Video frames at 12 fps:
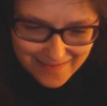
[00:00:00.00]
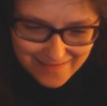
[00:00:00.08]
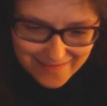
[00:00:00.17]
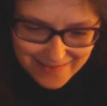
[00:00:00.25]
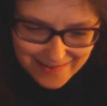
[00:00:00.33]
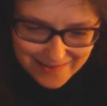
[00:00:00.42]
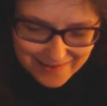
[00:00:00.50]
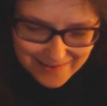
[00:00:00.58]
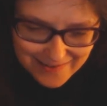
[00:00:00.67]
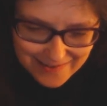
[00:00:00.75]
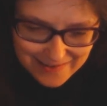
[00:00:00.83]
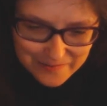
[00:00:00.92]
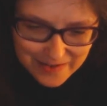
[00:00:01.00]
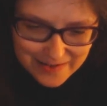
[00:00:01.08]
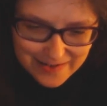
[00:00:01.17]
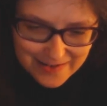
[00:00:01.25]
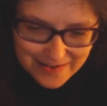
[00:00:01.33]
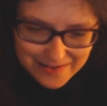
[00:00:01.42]
I thought that was awesome.
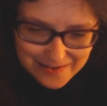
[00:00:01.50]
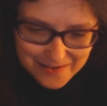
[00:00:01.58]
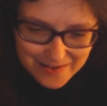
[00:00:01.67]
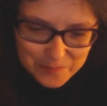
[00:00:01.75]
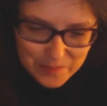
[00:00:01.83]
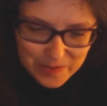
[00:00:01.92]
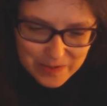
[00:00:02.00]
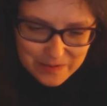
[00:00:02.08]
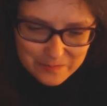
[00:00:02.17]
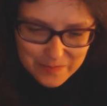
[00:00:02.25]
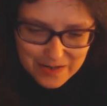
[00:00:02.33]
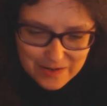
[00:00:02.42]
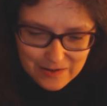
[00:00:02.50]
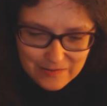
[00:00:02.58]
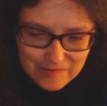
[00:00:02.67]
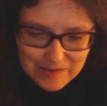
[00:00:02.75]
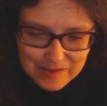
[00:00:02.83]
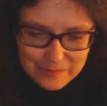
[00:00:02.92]
And turns out she's blown the back
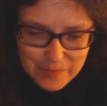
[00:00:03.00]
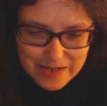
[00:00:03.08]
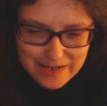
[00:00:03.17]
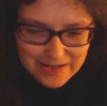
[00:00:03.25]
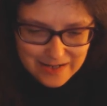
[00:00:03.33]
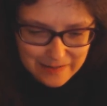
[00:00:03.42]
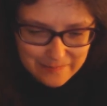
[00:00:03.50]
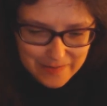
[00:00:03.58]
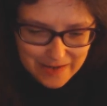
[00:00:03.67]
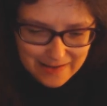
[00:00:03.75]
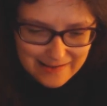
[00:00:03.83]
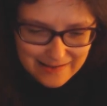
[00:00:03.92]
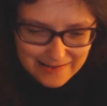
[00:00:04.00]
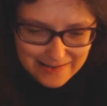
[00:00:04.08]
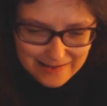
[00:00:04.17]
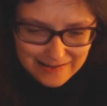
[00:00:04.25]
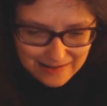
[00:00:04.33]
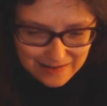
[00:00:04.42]
of the spaceship, and
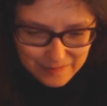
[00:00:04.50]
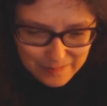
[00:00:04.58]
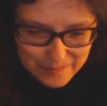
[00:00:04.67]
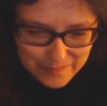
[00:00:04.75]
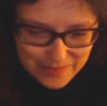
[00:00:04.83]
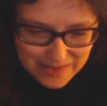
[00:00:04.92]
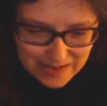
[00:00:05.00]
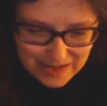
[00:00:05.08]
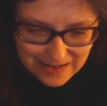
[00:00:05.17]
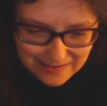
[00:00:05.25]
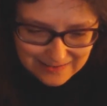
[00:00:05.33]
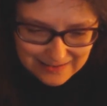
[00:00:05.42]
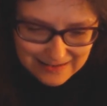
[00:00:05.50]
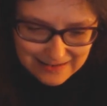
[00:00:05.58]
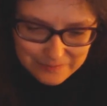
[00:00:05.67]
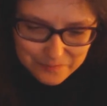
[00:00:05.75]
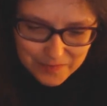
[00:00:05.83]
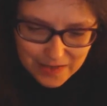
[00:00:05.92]
that's going to help them to
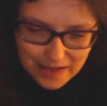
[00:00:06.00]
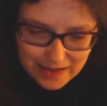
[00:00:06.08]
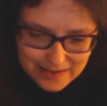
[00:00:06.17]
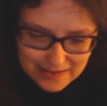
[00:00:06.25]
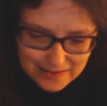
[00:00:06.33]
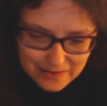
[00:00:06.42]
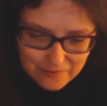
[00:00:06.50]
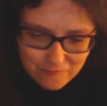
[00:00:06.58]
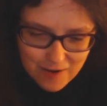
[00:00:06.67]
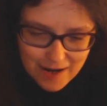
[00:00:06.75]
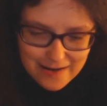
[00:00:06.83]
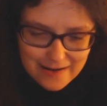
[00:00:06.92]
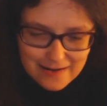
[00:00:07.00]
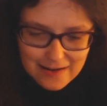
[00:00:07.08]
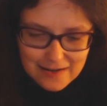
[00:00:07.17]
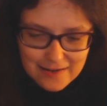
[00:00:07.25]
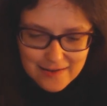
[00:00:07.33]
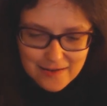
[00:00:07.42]
land. So
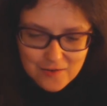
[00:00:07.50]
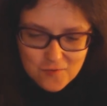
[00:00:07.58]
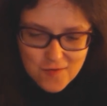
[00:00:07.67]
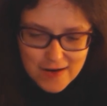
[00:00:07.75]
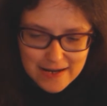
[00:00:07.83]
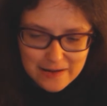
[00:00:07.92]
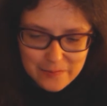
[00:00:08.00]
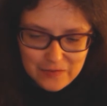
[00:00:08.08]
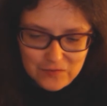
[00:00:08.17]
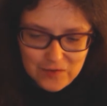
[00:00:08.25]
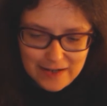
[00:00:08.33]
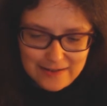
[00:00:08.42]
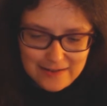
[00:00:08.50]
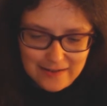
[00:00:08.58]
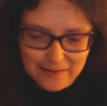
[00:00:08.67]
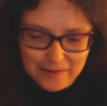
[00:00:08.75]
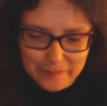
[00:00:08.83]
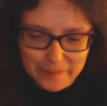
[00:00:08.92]
Ryan and Graham have
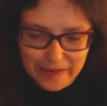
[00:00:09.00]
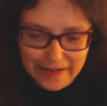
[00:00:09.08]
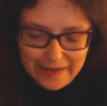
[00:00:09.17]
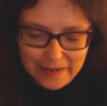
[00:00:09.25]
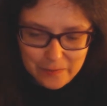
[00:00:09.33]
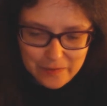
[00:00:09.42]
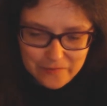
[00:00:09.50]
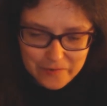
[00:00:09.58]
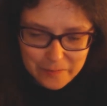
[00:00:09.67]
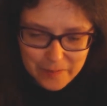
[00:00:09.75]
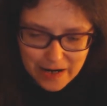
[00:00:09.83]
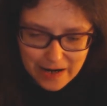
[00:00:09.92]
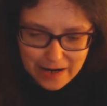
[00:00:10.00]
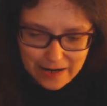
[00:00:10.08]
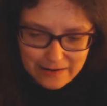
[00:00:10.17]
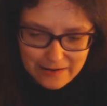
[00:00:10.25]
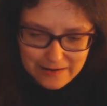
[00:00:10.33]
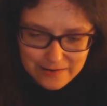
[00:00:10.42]
landed on the planet with the
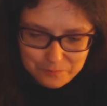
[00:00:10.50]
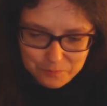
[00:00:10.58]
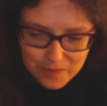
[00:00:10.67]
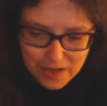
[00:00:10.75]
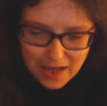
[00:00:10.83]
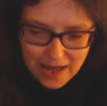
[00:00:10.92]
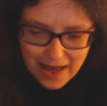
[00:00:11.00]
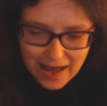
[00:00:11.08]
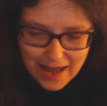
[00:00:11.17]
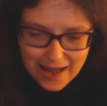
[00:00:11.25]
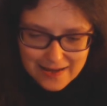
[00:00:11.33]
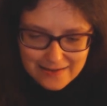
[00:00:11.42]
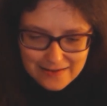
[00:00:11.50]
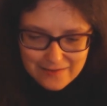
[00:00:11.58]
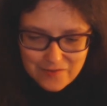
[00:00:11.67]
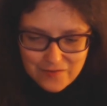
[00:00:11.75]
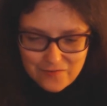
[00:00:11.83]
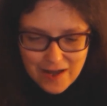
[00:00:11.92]
pilot,
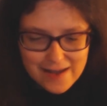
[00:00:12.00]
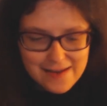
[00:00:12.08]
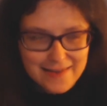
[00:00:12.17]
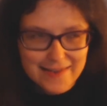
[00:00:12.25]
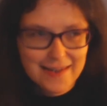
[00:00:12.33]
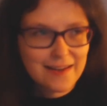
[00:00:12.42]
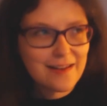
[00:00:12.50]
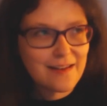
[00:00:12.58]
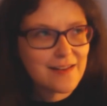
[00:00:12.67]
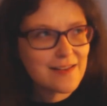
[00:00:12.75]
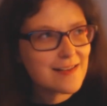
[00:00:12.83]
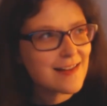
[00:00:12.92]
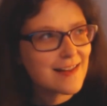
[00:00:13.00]
and Ryan said,